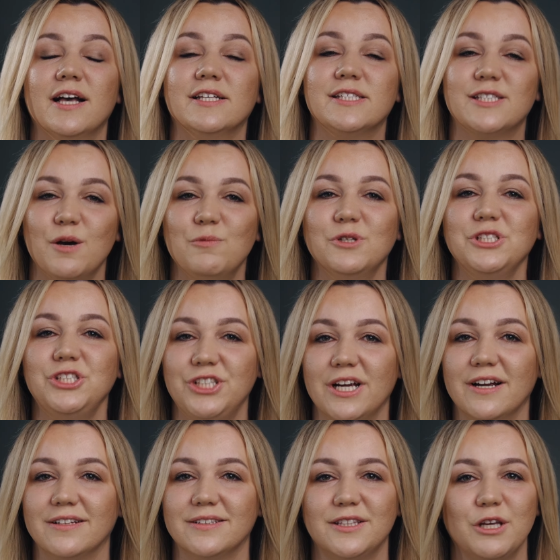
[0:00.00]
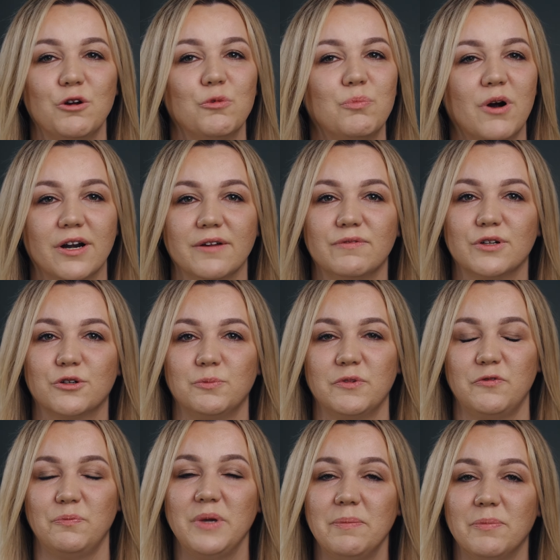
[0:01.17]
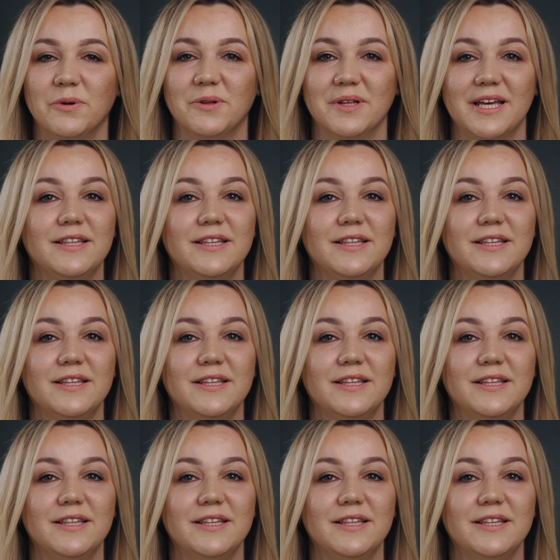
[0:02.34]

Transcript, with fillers: someone shared that they were part of a group of people